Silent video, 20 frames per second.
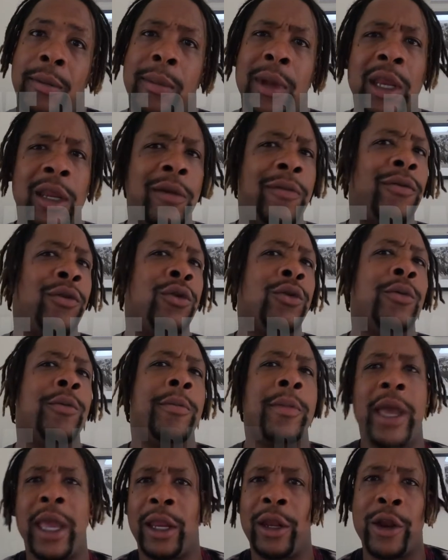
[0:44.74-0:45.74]
Many of you
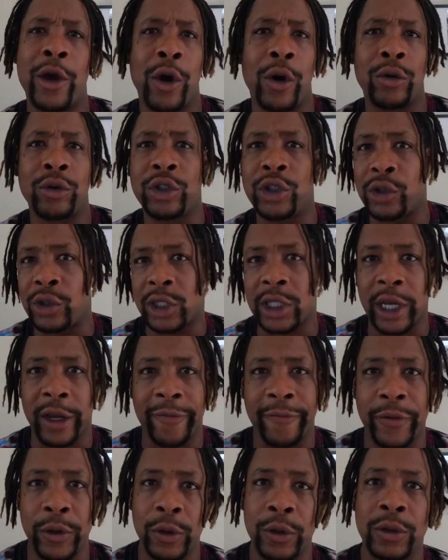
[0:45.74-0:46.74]
may know Juice
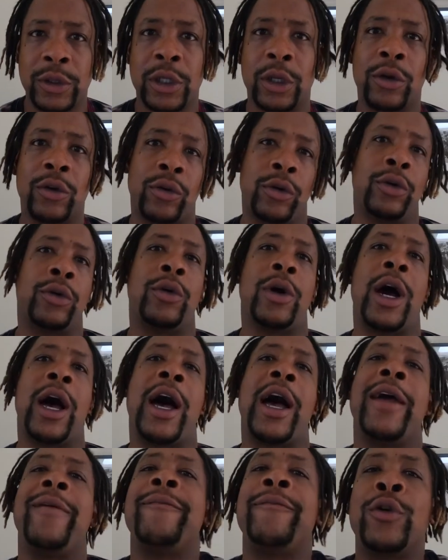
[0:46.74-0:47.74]
Sucker Foo's The
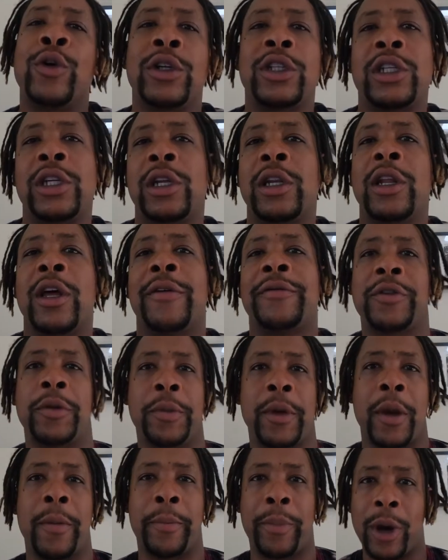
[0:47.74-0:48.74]
Crew. I am fortunate enough
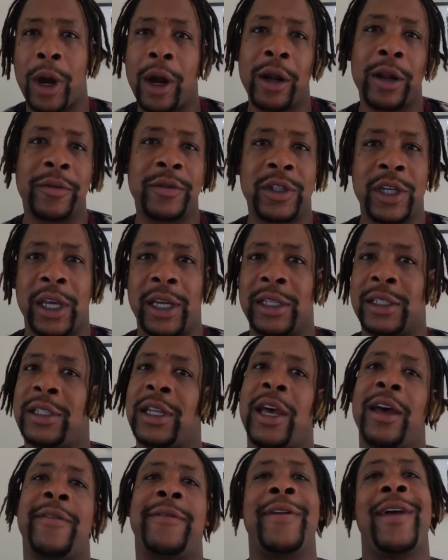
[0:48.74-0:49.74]
to be a part of
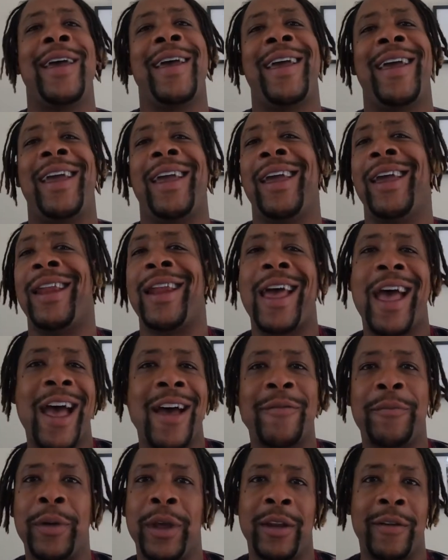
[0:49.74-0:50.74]
JSF and
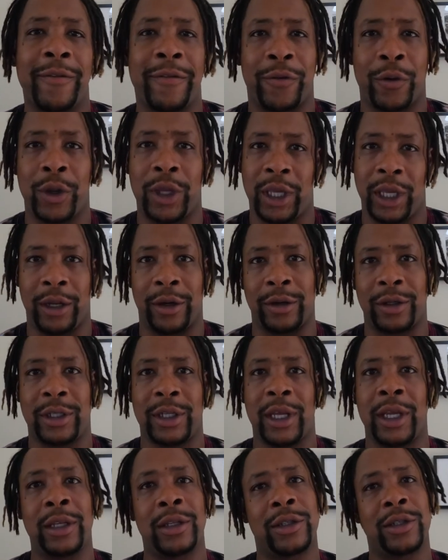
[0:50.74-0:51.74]
have been for
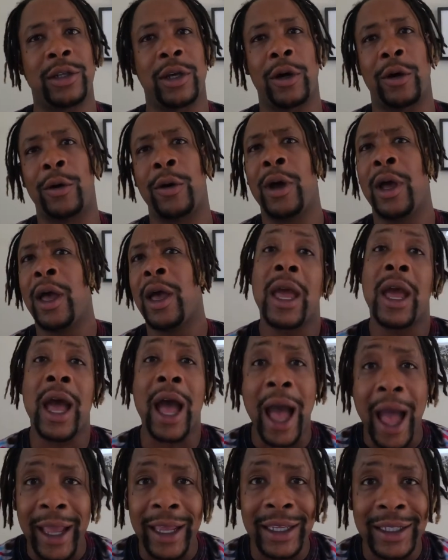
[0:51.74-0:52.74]
years. And so
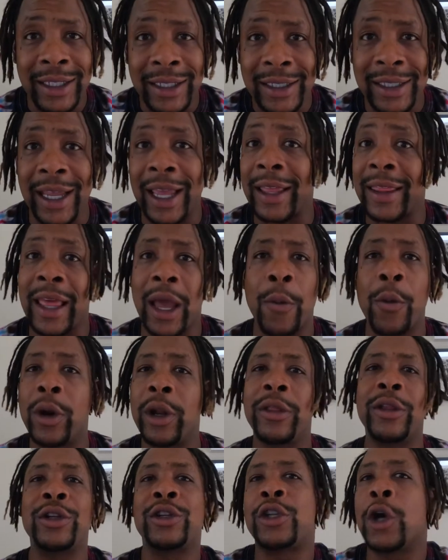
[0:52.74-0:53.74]
I get to say that
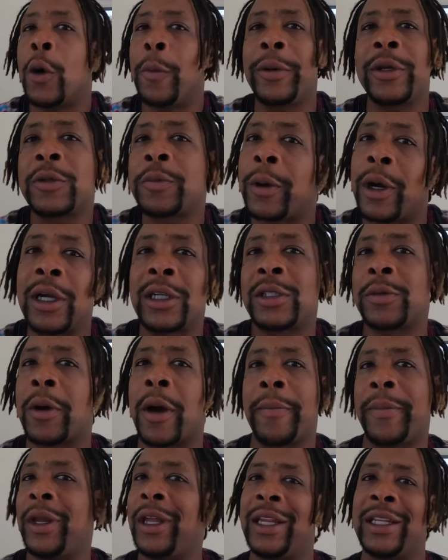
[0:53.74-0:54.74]
one of the dopest parts
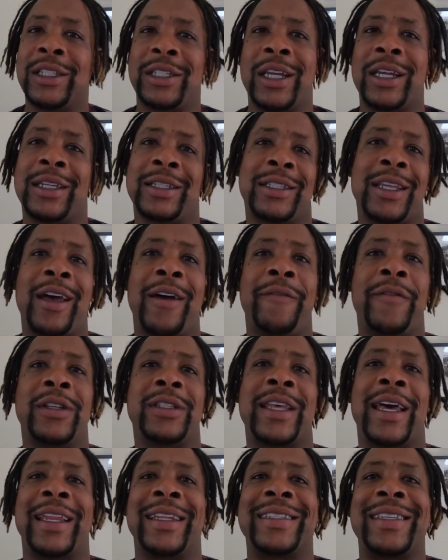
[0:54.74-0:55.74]
about being in JSF
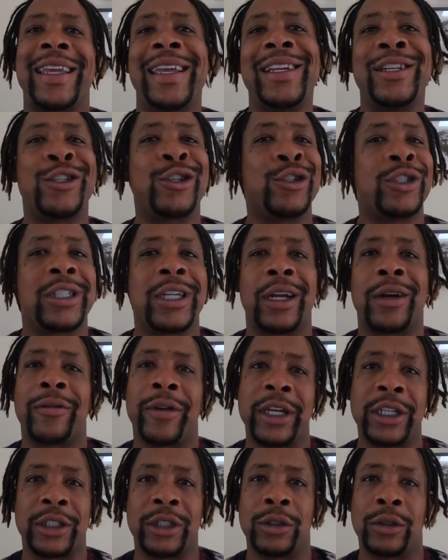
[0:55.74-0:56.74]
is that it's
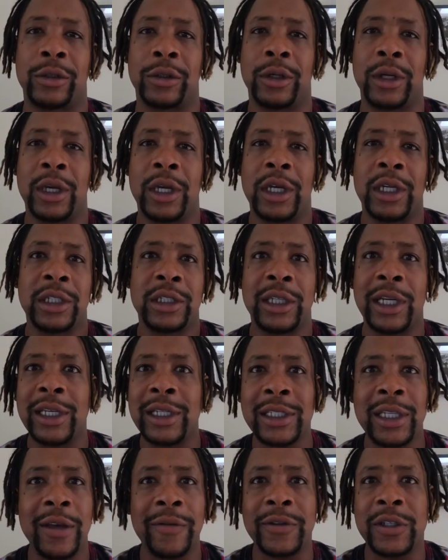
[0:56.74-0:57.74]
intergenerational.
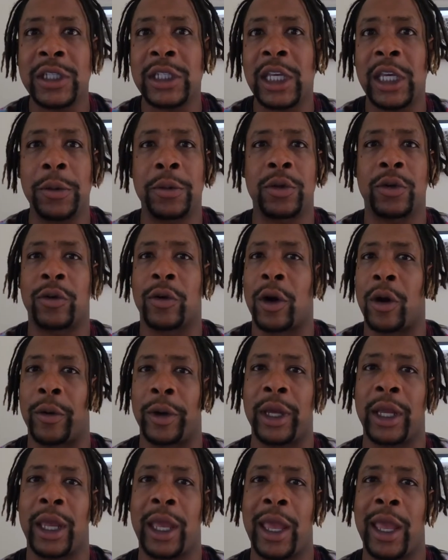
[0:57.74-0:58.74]
JSF just keeps
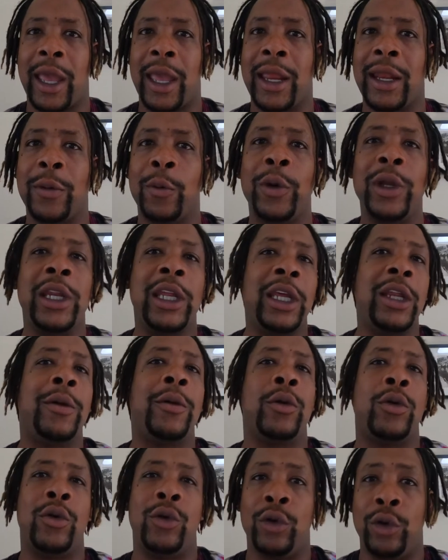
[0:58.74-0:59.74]
growing and we
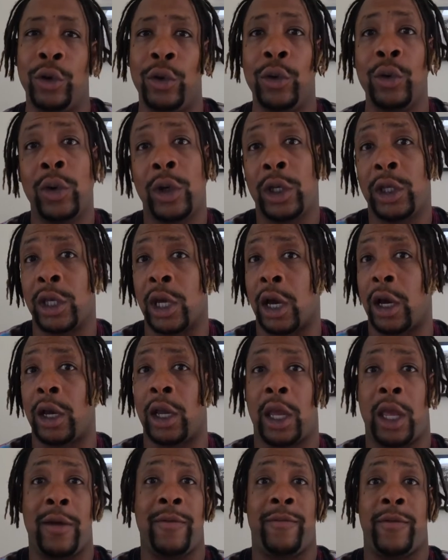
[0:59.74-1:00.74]
need new,
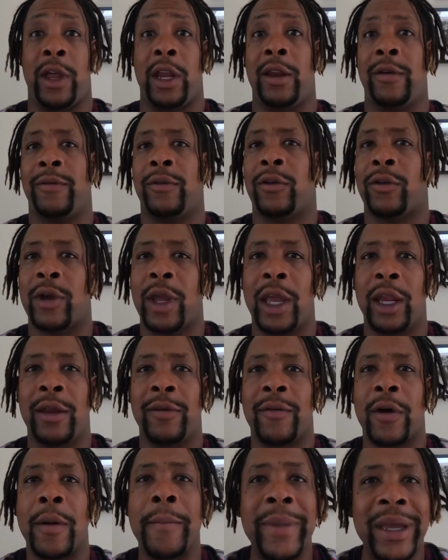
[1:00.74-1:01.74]
young, inventive,
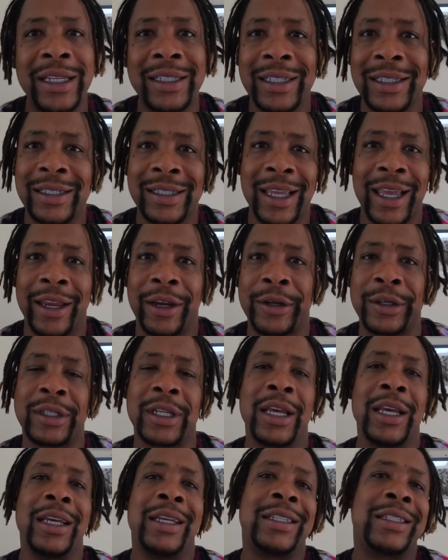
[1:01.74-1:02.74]
creative, amazing
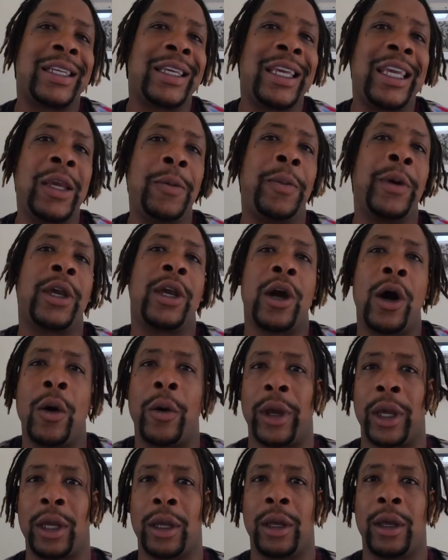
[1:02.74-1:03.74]
skaters to keep it
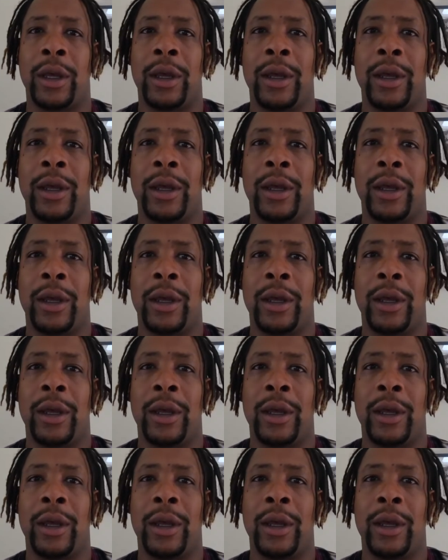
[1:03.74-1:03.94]
going.